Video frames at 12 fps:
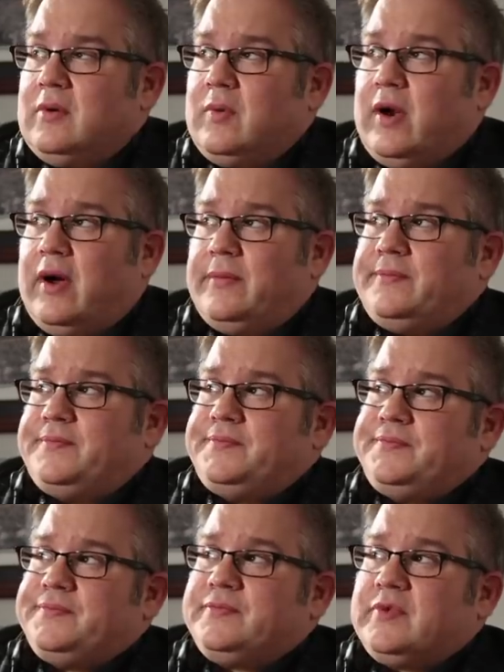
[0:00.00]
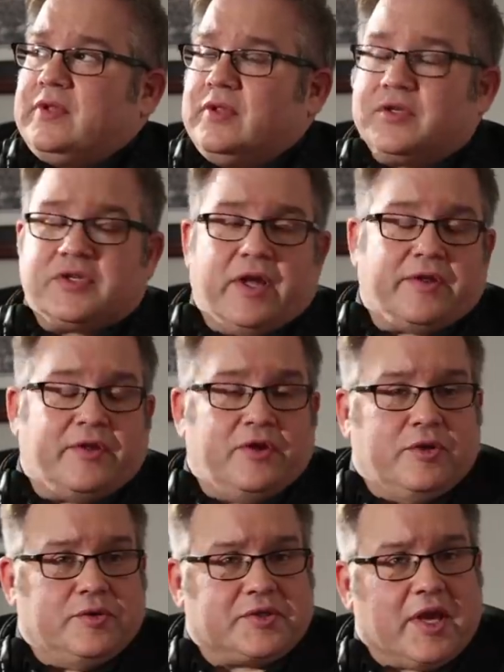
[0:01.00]
Well, looks like the
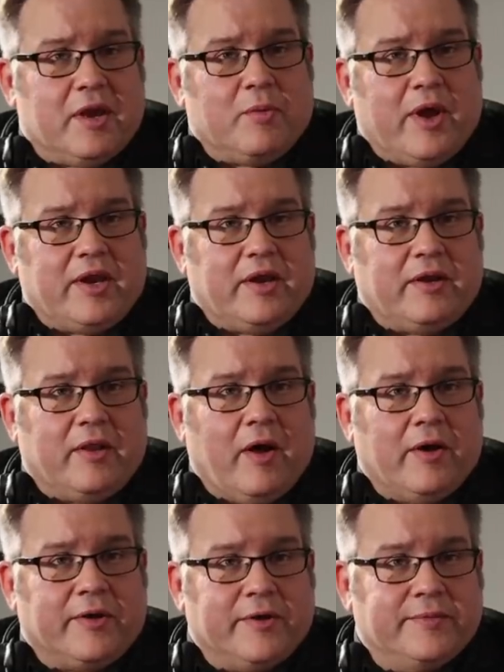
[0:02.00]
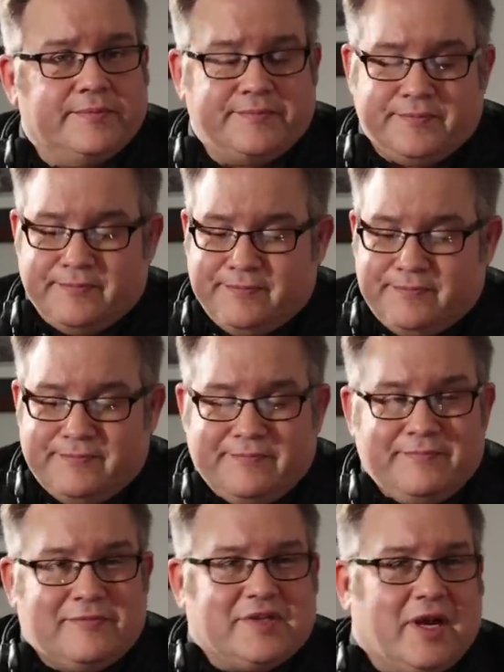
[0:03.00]
news can't wait any longer.
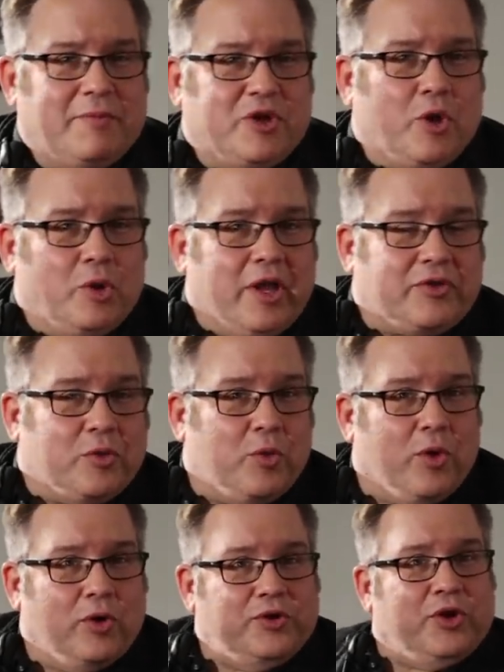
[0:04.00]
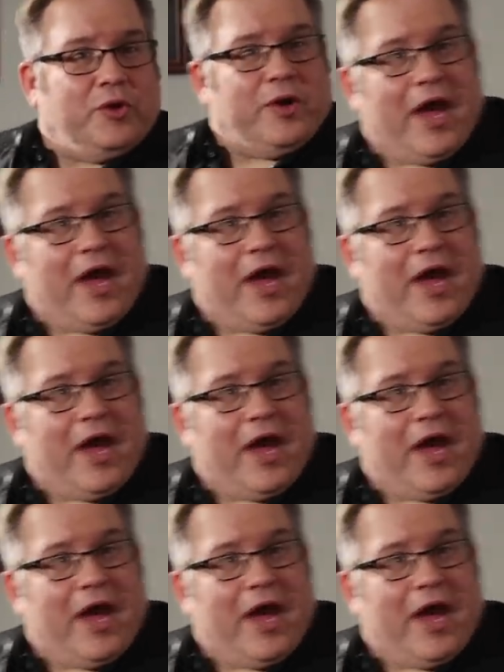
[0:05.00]
Time to go let the world know